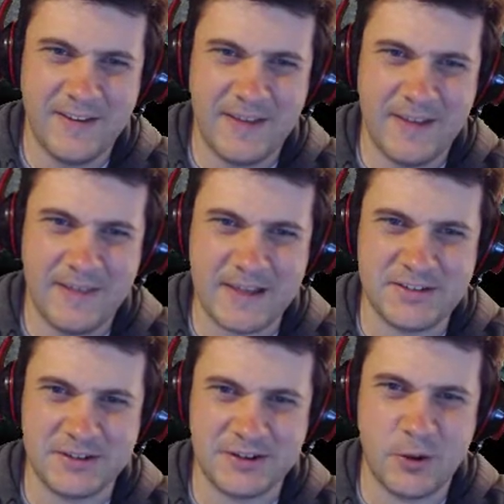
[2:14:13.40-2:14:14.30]
That's
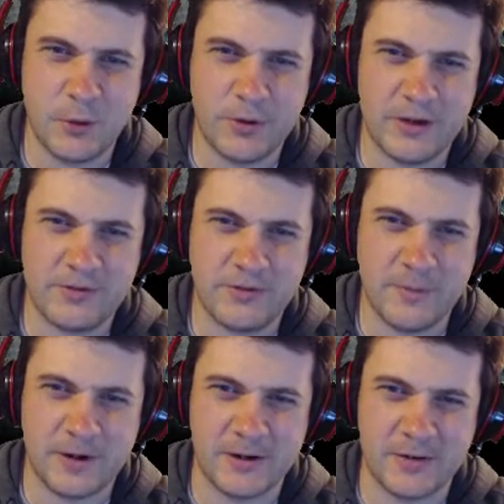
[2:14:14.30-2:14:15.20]
the corniest
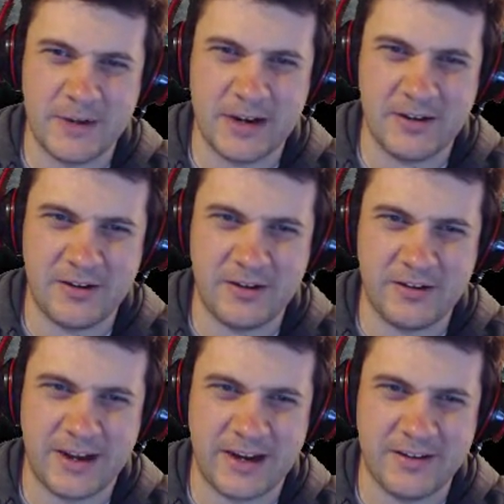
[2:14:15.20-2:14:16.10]
remark you've made all
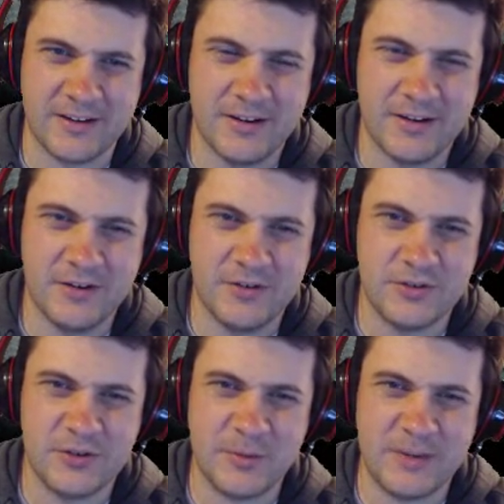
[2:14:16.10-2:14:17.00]
night.
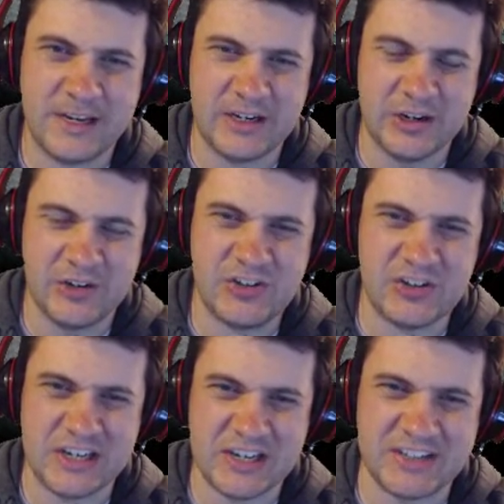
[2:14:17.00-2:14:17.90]
Don't you mean
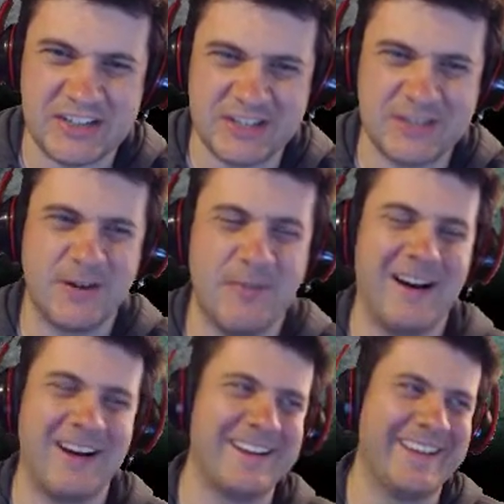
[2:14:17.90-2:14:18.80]
cheesiest
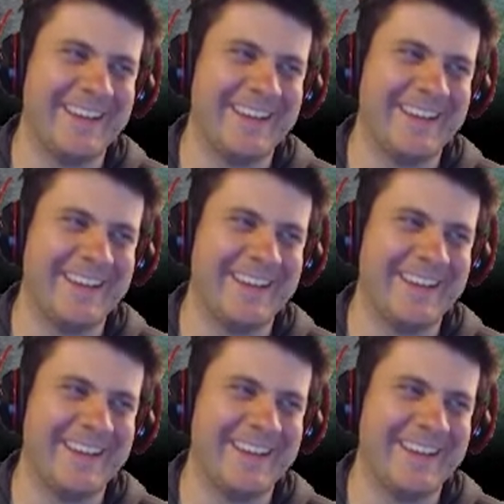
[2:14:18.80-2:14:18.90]
remark?